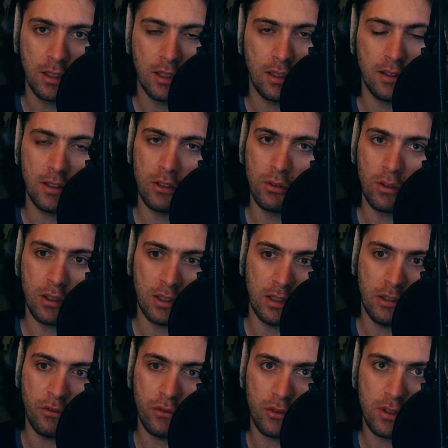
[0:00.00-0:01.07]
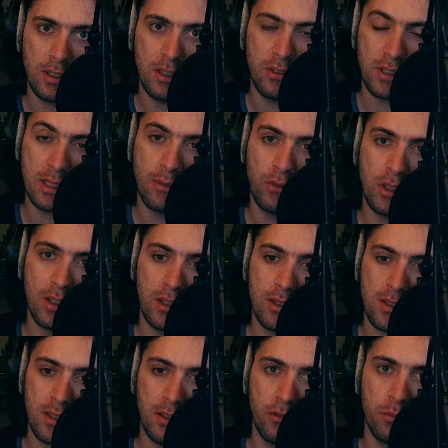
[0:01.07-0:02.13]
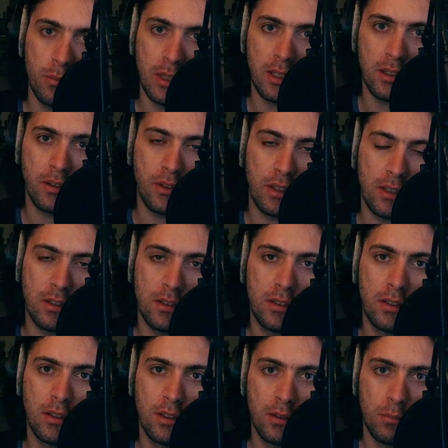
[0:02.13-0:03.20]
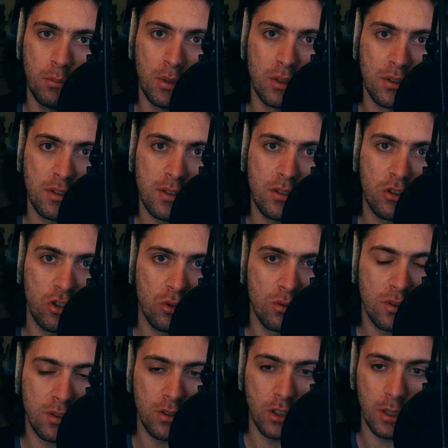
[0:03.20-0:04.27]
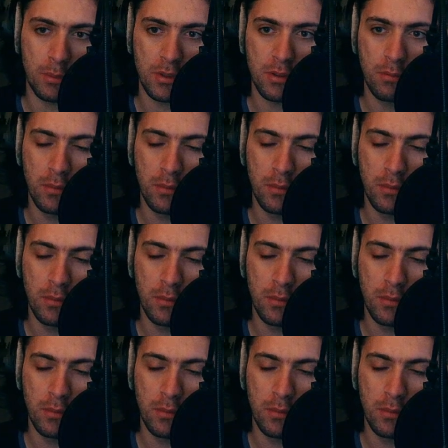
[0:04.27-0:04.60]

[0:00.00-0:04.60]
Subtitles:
and then you have something that is even better than most Juice knobs.